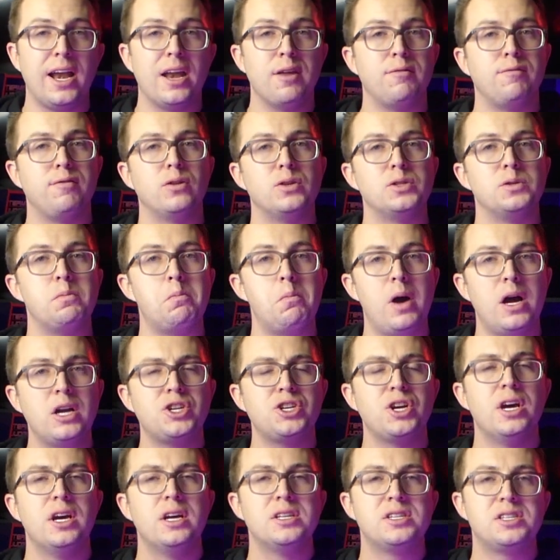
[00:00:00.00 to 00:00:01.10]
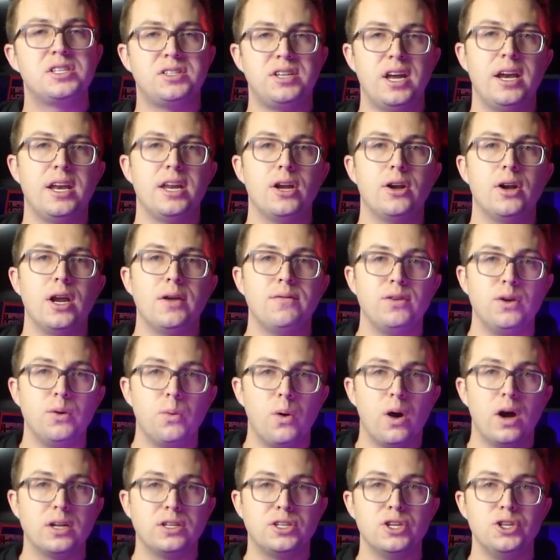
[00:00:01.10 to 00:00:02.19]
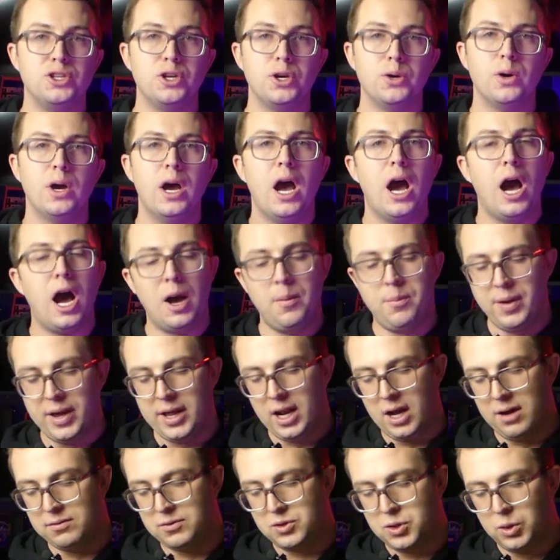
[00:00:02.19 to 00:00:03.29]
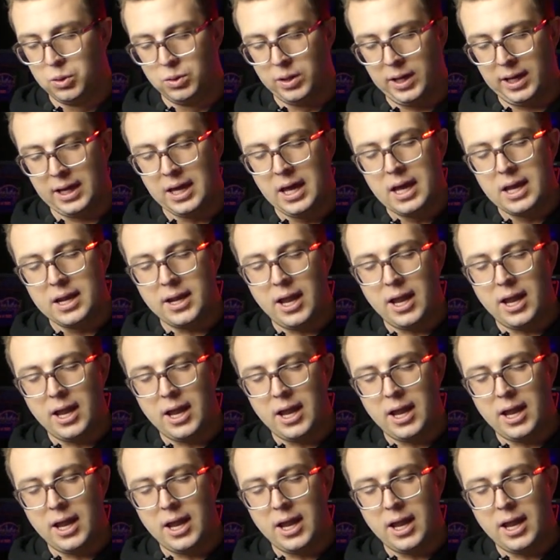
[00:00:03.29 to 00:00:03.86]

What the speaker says: and it feels much steadier if you want to do a bit of dueling.